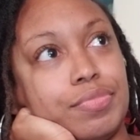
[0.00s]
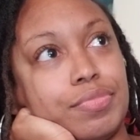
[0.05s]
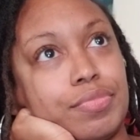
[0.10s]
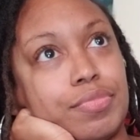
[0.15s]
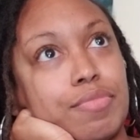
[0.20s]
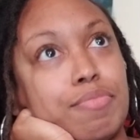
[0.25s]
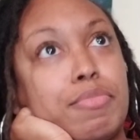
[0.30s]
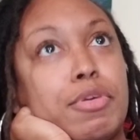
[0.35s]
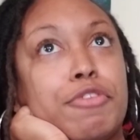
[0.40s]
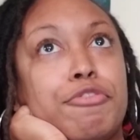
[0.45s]

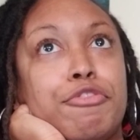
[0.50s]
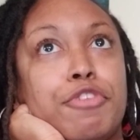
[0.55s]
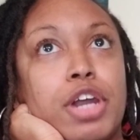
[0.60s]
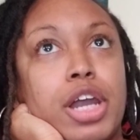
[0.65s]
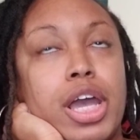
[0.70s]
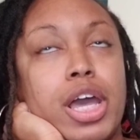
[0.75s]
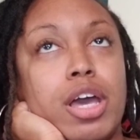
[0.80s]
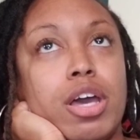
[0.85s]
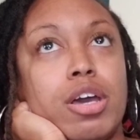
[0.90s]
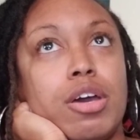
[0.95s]
But for
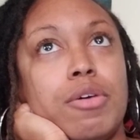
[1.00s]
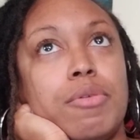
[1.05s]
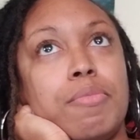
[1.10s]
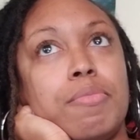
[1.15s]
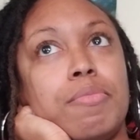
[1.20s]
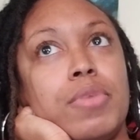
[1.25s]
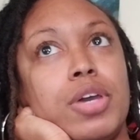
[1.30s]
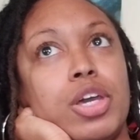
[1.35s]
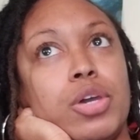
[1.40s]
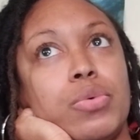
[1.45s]
him,
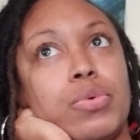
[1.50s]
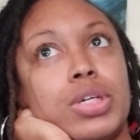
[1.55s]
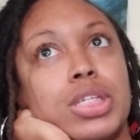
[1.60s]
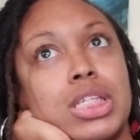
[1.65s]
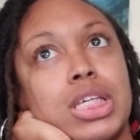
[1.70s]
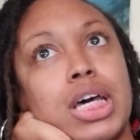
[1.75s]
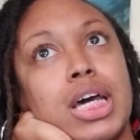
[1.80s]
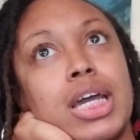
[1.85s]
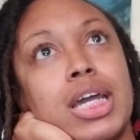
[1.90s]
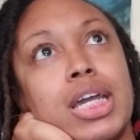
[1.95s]
it was
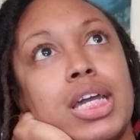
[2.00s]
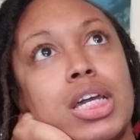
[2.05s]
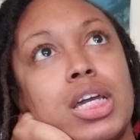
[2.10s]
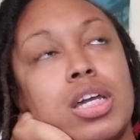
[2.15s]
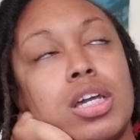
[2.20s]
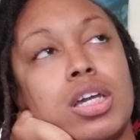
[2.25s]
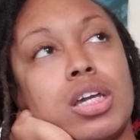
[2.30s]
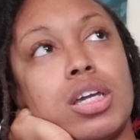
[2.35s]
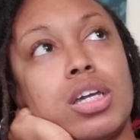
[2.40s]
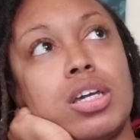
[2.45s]
like,
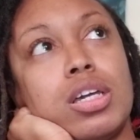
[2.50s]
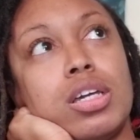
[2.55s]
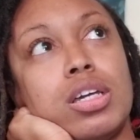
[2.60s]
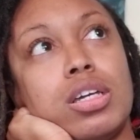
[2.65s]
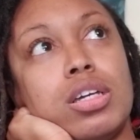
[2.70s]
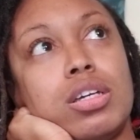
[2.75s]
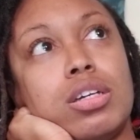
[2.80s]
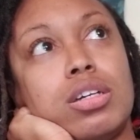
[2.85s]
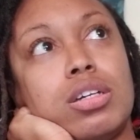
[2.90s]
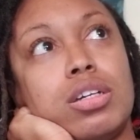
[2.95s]

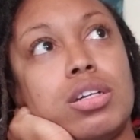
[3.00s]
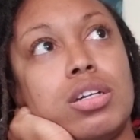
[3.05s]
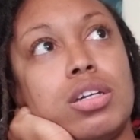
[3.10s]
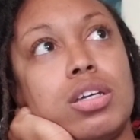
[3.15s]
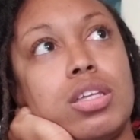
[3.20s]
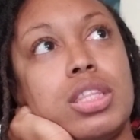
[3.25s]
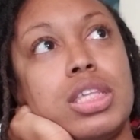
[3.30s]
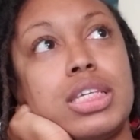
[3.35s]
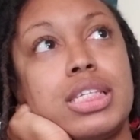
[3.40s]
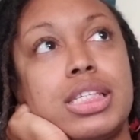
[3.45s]

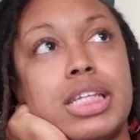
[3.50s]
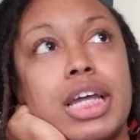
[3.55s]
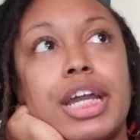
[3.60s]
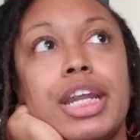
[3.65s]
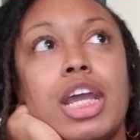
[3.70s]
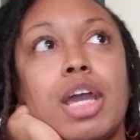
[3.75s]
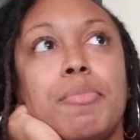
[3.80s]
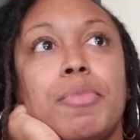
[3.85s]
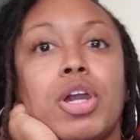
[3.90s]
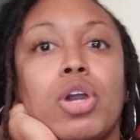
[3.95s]
this
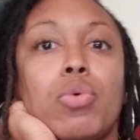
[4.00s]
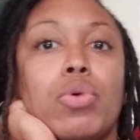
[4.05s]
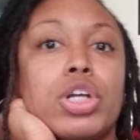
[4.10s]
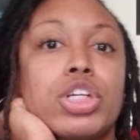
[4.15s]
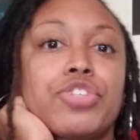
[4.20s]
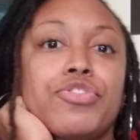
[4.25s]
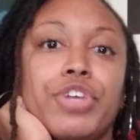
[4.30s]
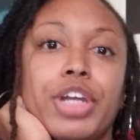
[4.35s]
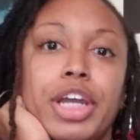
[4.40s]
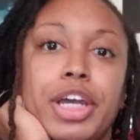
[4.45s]
dynamic works
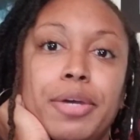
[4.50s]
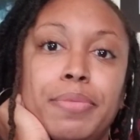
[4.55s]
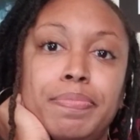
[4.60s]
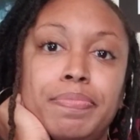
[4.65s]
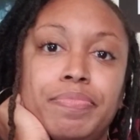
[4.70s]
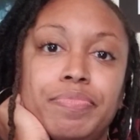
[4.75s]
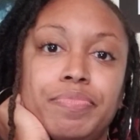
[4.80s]
for him.